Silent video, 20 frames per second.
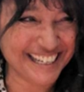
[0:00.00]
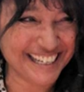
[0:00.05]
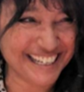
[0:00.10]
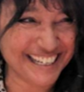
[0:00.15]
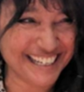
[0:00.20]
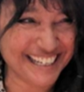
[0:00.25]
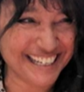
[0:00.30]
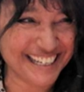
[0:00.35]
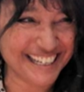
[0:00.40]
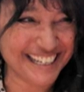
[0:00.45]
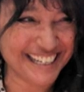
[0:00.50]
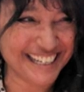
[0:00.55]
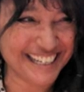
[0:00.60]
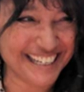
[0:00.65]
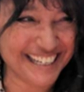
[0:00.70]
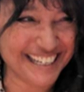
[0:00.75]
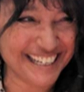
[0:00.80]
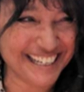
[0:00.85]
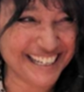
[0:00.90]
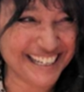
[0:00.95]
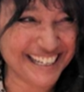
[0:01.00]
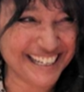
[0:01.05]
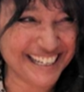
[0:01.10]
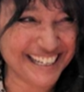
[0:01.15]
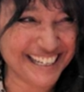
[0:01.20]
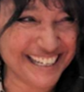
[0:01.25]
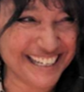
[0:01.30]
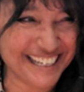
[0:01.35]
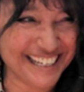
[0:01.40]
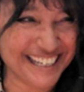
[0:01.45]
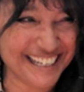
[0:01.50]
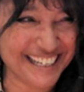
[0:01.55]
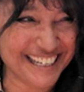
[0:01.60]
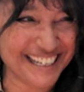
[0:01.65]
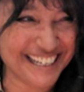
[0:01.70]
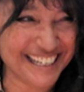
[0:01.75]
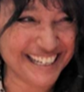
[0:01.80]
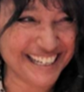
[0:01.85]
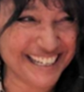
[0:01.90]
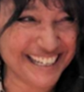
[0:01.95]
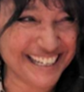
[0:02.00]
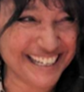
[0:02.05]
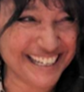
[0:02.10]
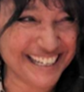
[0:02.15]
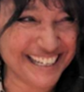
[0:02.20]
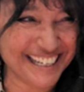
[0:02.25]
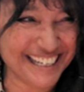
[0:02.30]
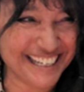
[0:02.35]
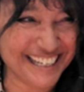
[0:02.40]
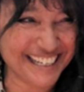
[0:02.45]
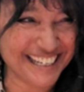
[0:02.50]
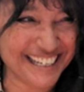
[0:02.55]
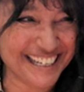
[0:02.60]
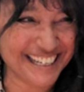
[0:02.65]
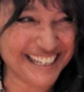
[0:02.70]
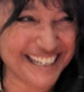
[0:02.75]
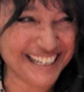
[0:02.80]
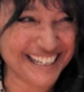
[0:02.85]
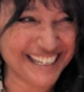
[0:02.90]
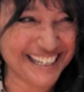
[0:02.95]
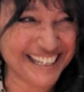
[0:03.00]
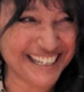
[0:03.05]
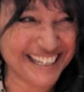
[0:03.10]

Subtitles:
(no one is talking)